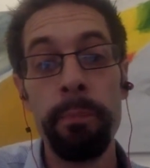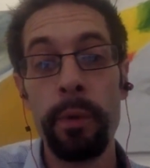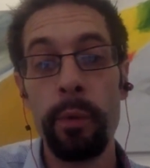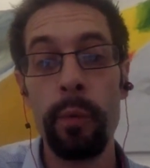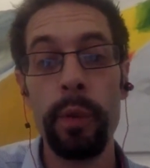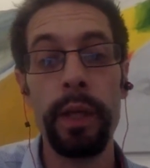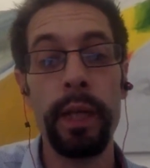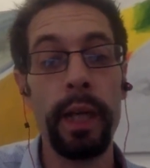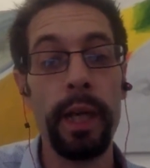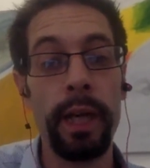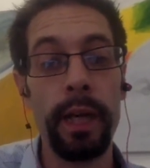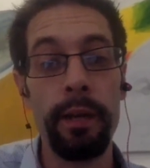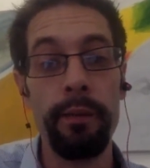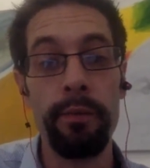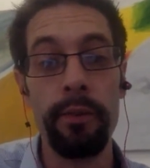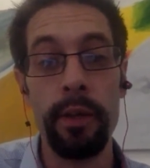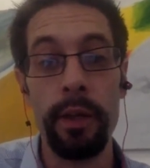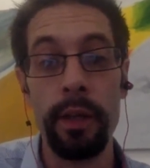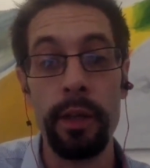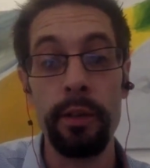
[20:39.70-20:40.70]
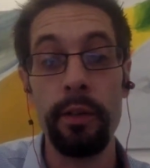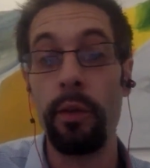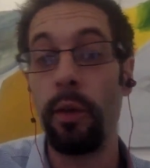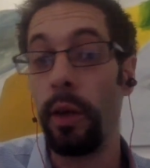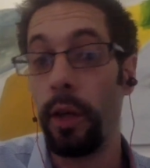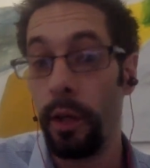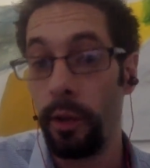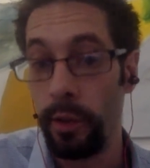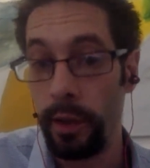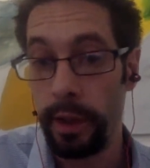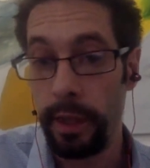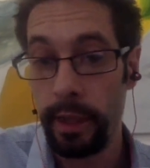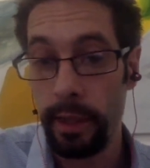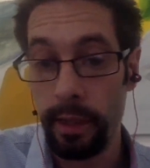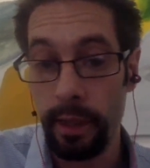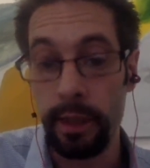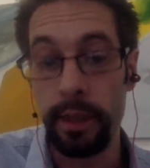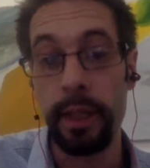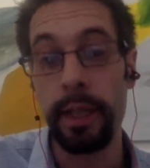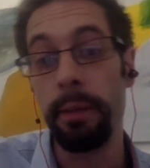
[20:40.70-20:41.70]
we have not
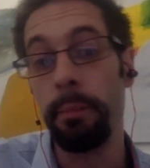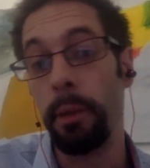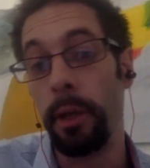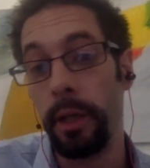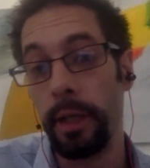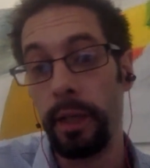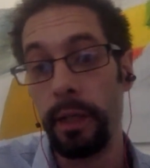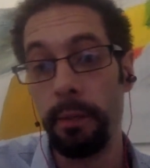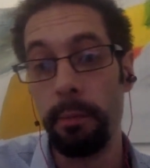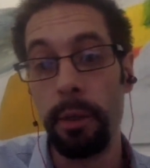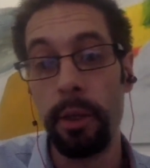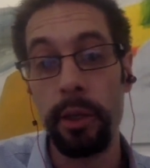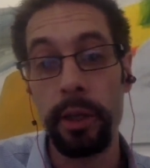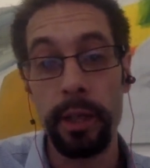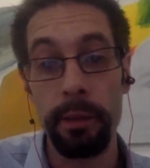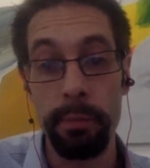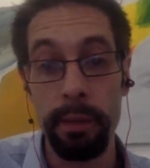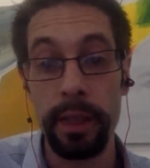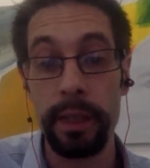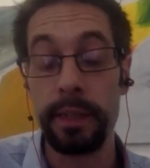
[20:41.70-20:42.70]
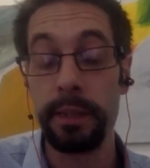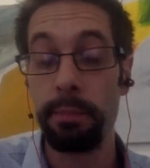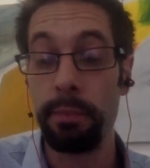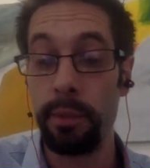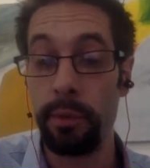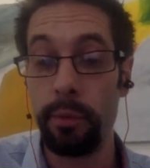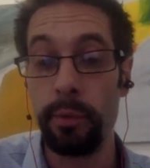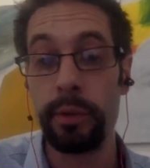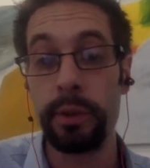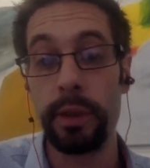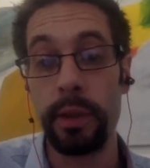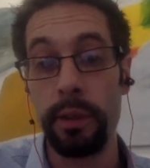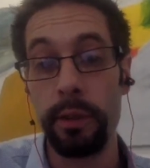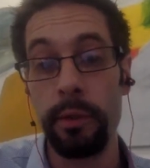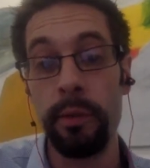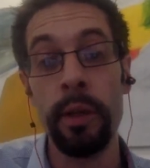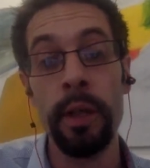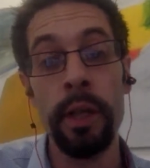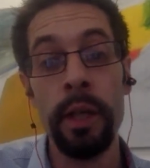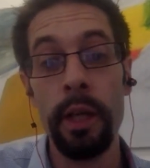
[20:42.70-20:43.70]
only an AMI in the marketplace, but
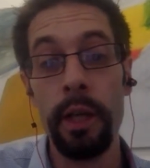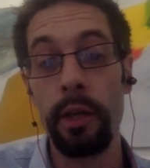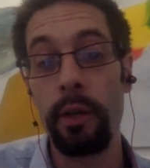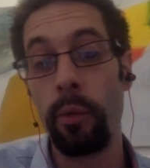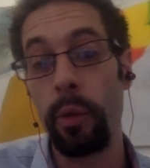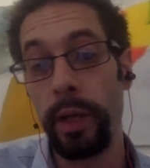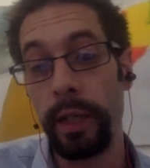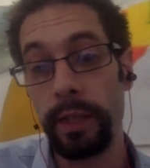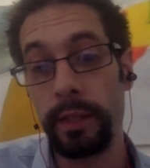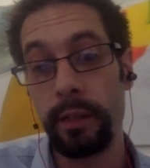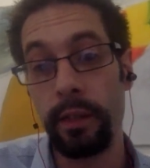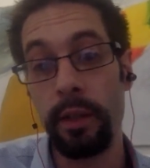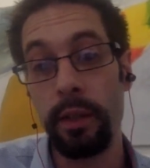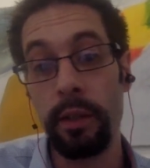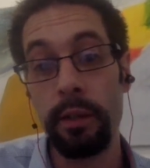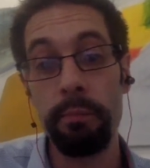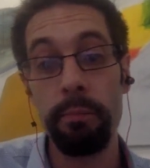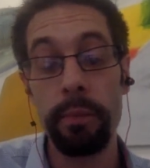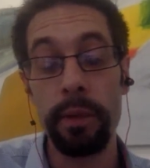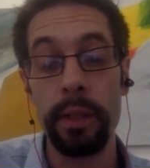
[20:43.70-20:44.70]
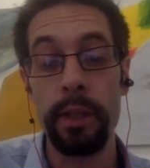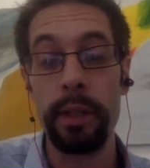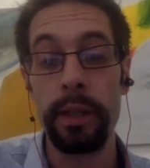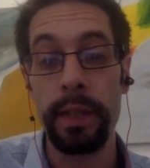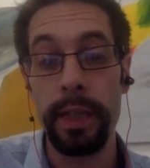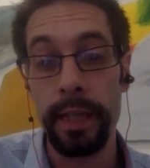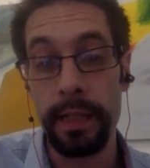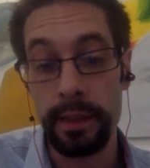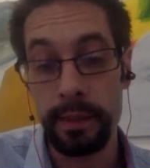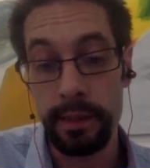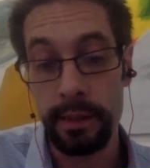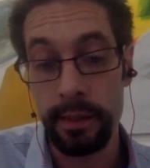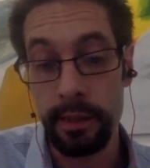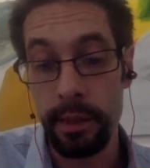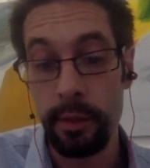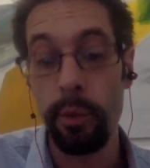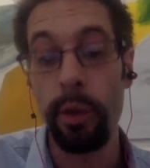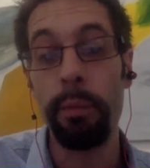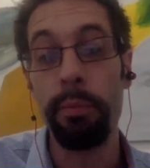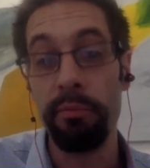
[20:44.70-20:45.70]
also a quick start that gets
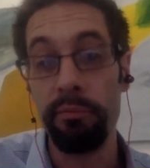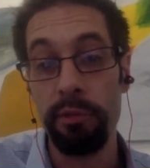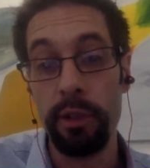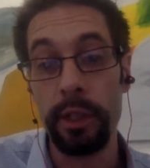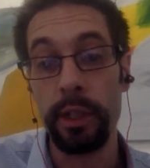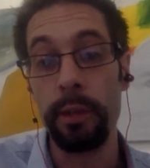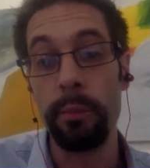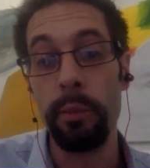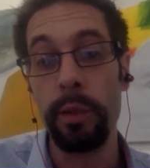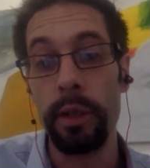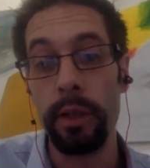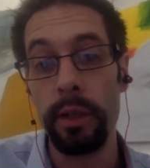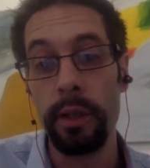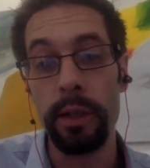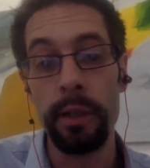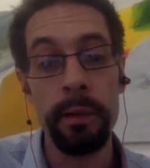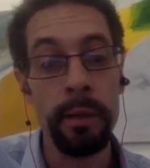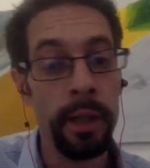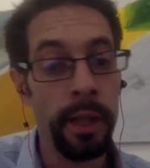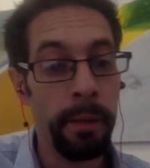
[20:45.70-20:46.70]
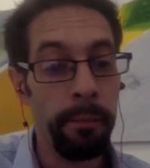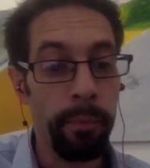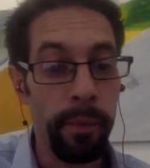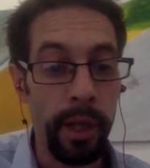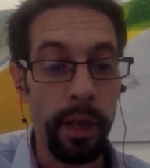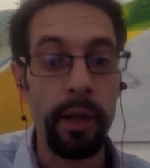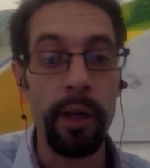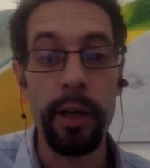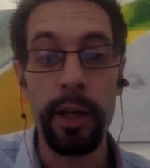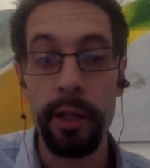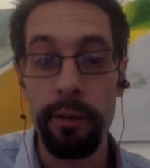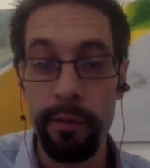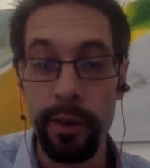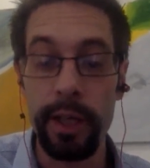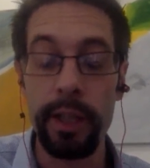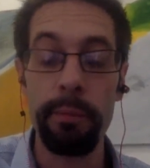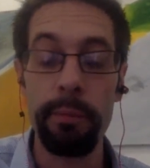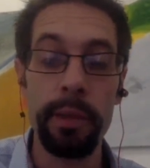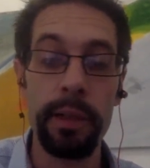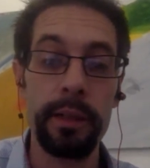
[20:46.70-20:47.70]
you up and running with a high
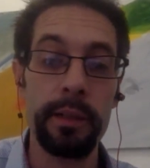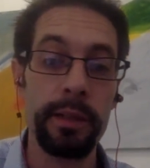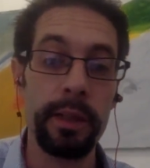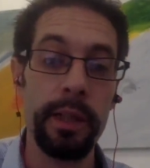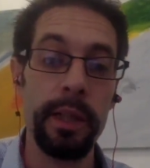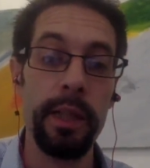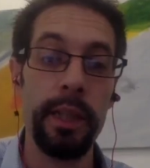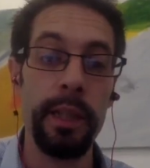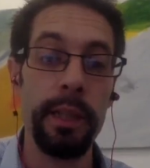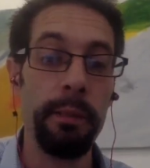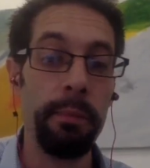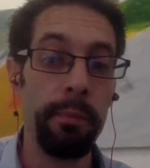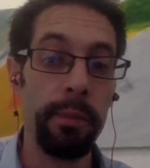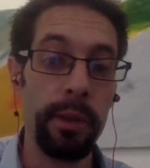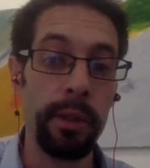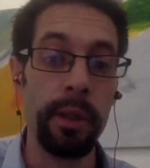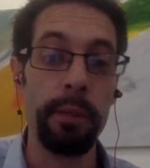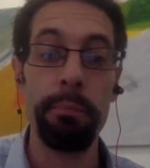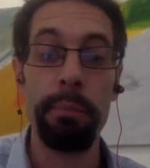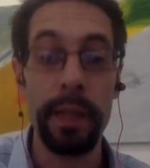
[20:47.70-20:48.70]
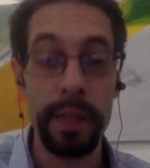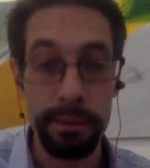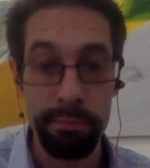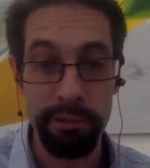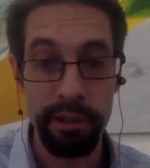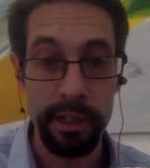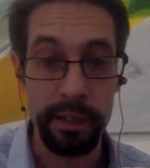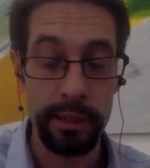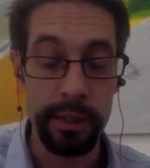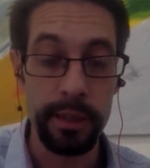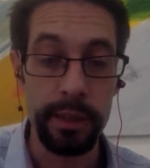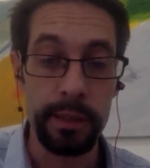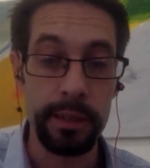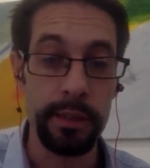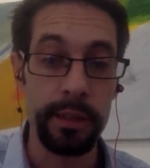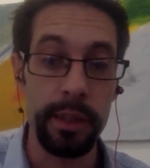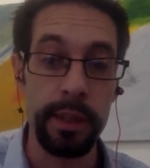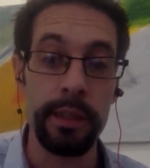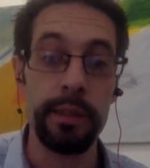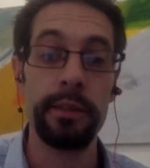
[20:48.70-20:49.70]
availability, best
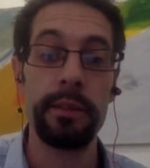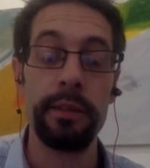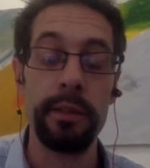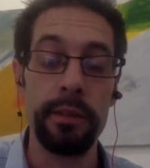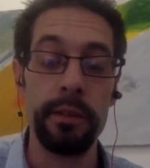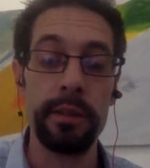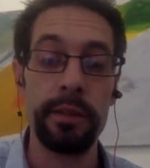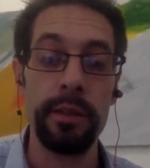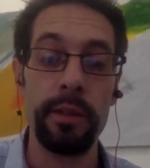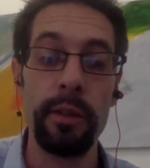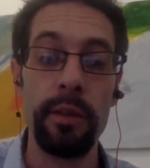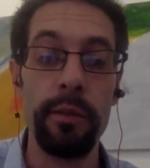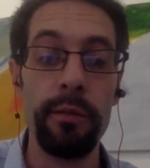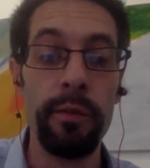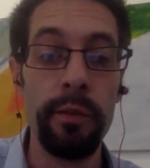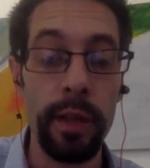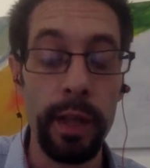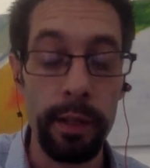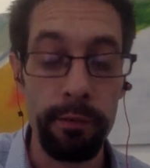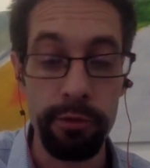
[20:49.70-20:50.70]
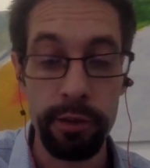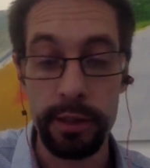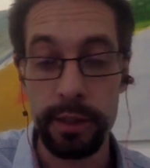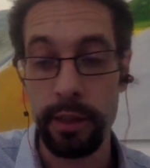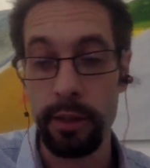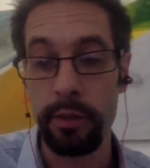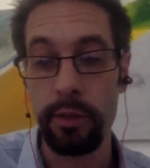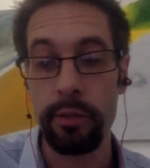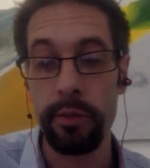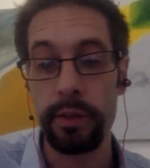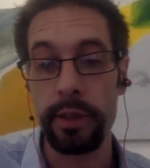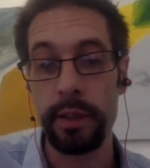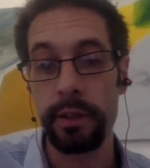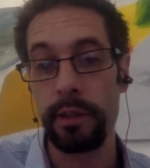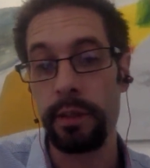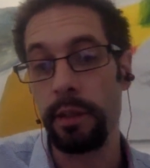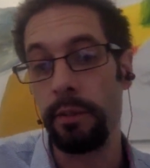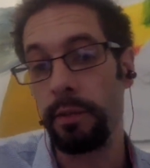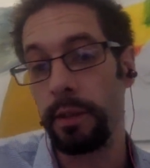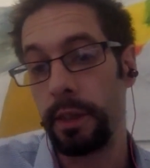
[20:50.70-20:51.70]
practice instance of Alfresco
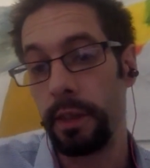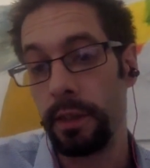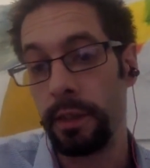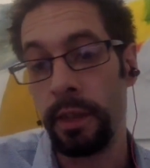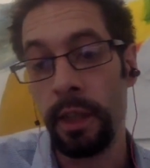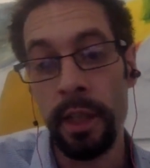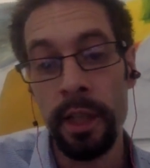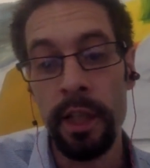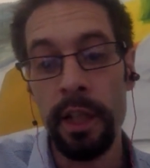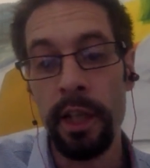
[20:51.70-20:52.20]
content services.